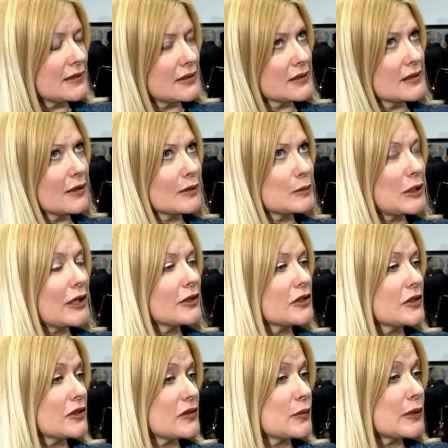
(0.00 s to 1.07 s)
does not apply
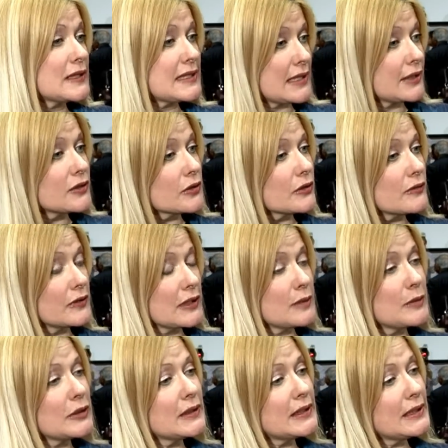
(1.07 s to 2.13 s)
to just one sector of the
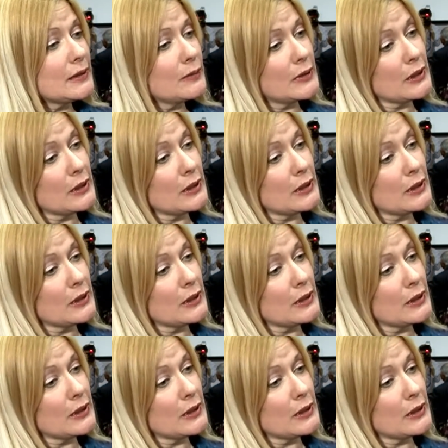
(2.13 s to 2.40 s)
community.